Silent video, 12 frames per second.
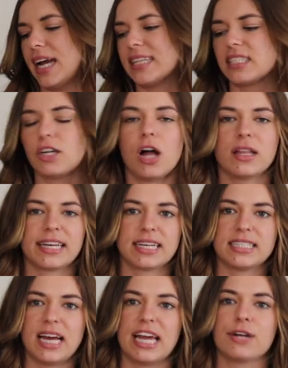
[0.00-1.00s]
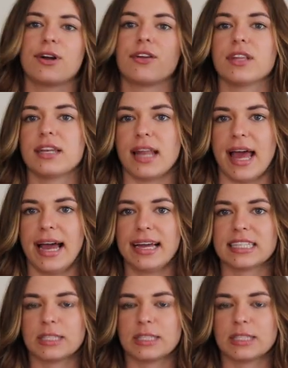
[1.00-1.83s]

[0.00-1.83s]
It's not like a tie around the neck.